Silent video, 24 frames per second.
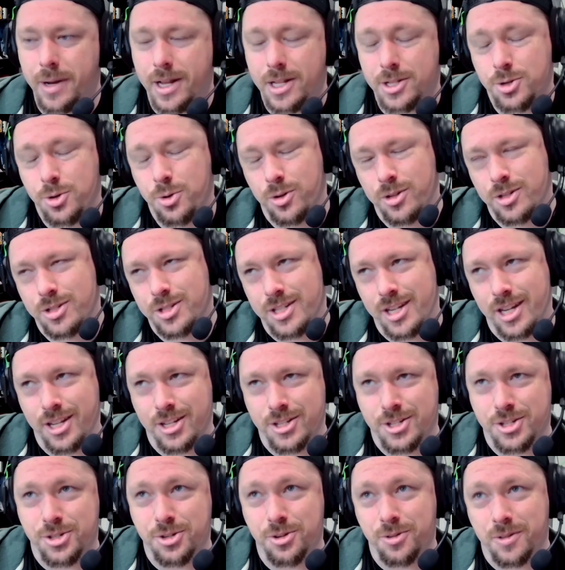it's cool to see the
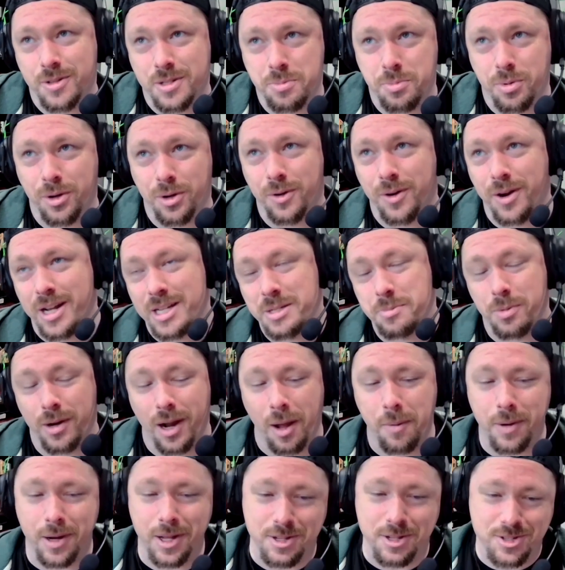students progress, but I
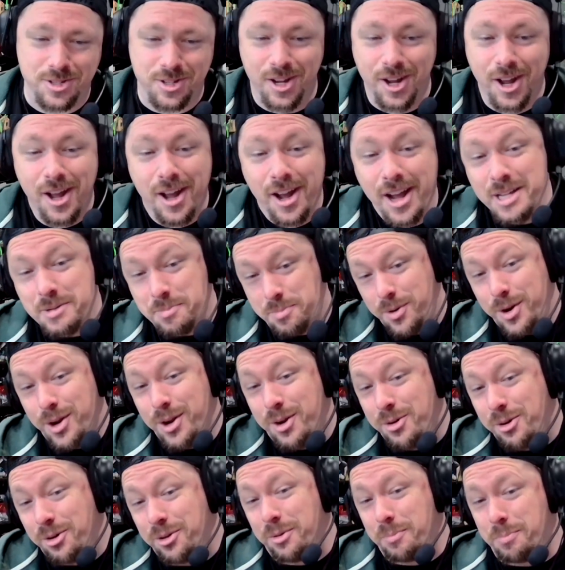mean, it's pretty
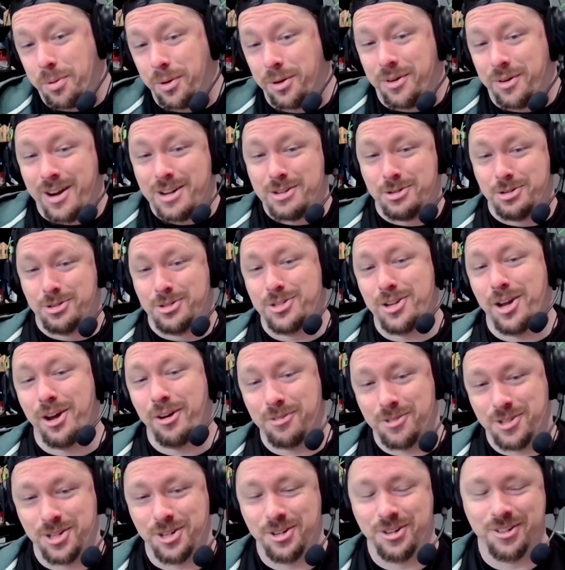cool to progress yourself
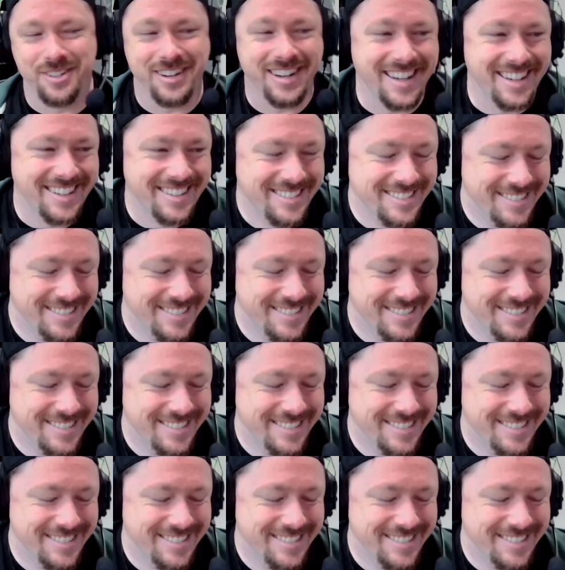too, right?